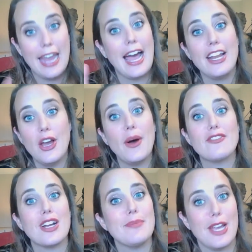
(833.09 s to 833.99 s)
And I know
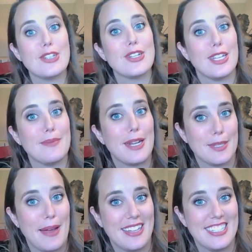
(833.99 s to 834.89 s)
I've tried BH
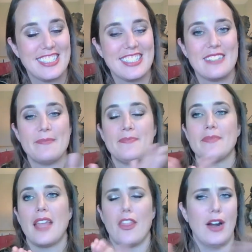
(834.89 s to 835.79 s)
Cosmetics palettes.
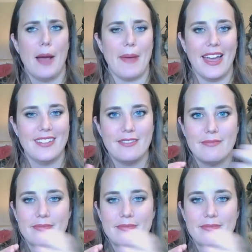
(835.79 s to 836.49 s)
They're not bad.